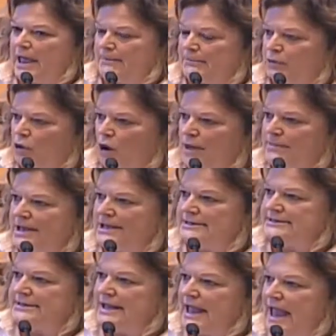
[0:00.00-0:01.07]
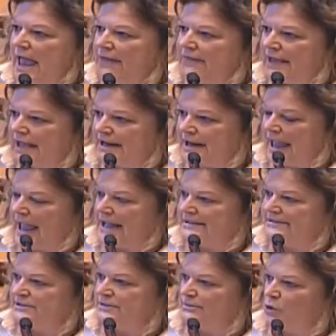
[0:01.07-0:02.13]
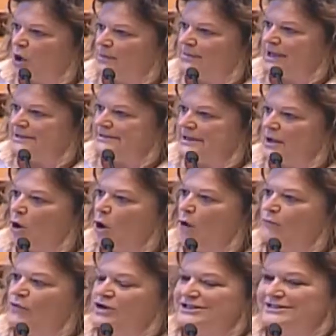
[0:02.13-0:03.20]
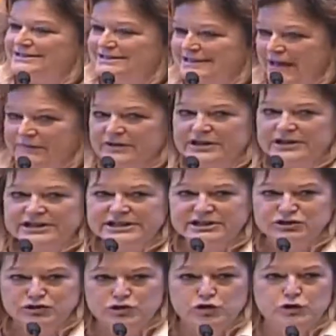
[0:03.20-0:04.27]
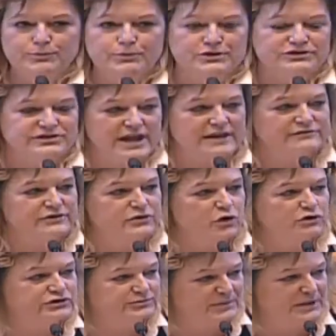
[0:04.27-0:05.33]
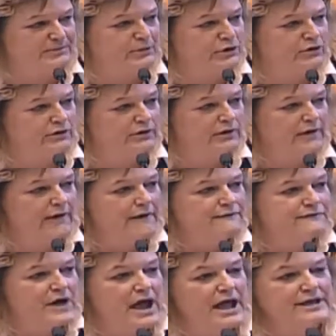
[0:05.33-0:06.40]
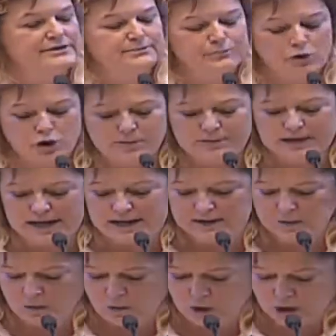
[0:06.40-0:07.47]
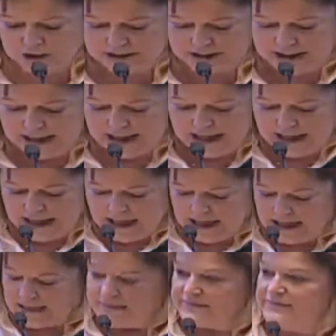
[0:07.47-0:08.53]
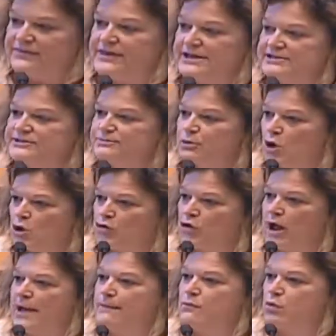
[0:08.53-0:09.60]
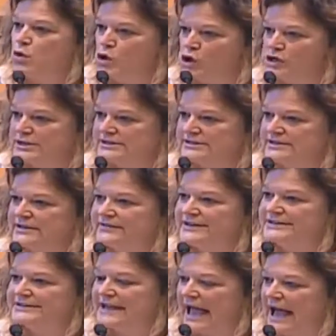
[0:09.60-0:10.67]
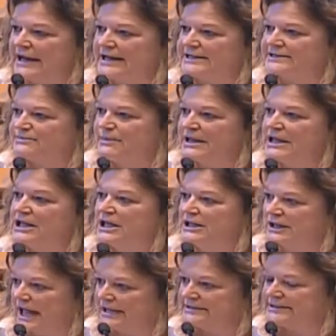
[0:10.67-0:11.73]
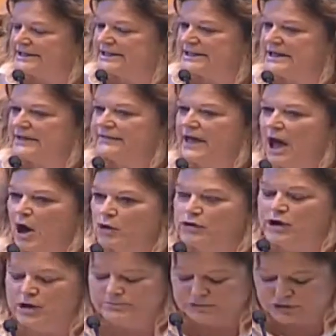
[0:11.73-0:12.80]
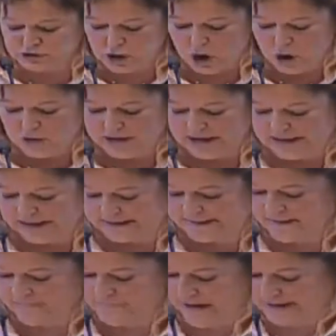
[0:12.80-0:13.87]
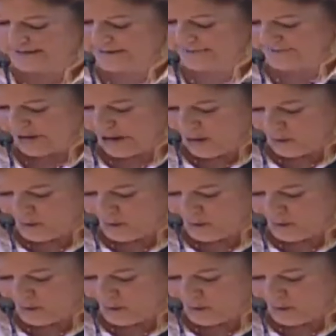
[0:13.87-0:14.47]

employment and the enhanced employment, over 72% of those people find permanent work. This program works. The data is being collected. The outcomes show it is effective.